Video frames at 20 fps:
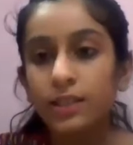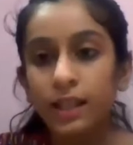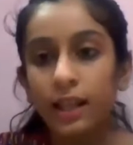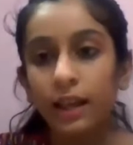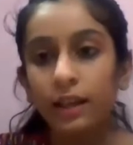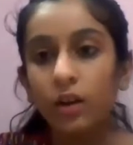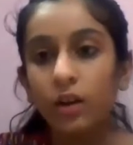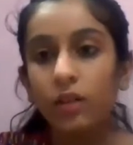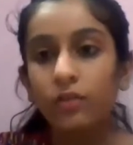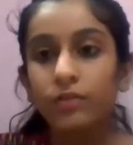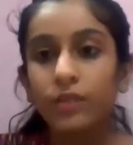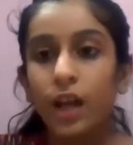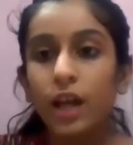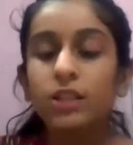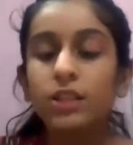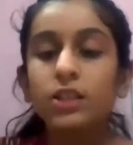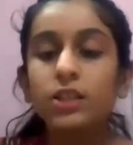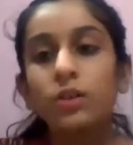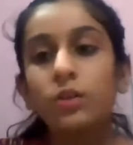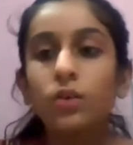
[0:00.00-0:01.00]
like of that,
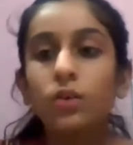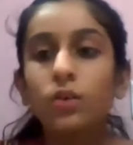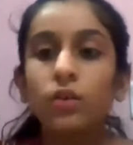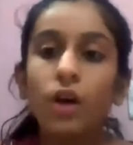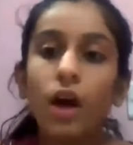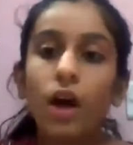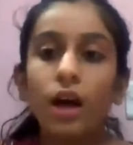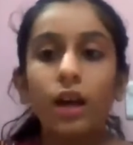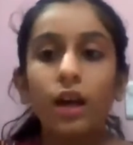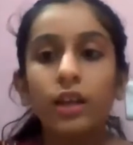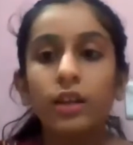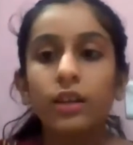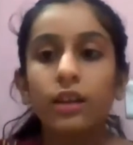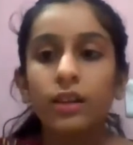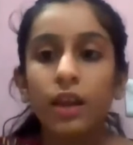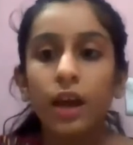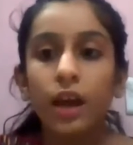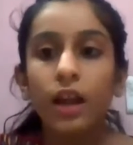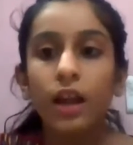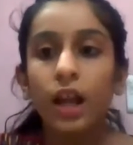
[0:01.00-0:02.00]
so
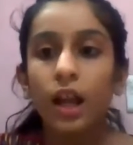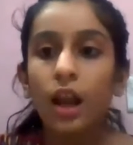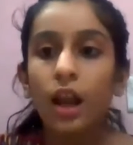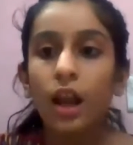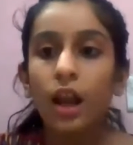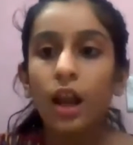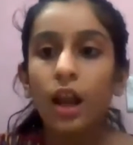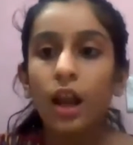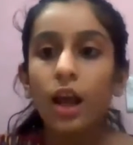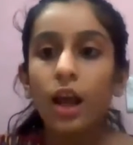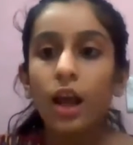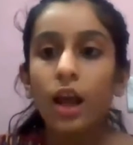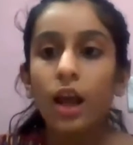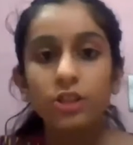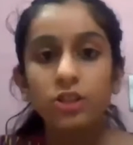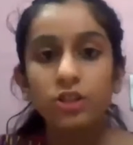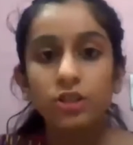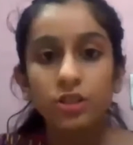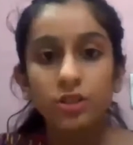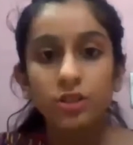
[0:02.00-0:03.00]
then it
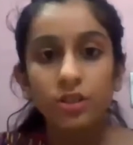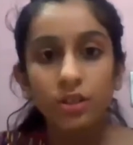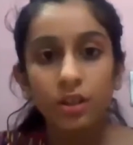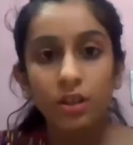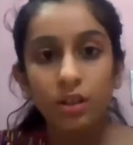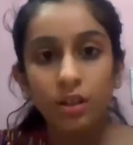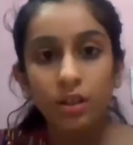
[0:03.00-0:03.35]
matched.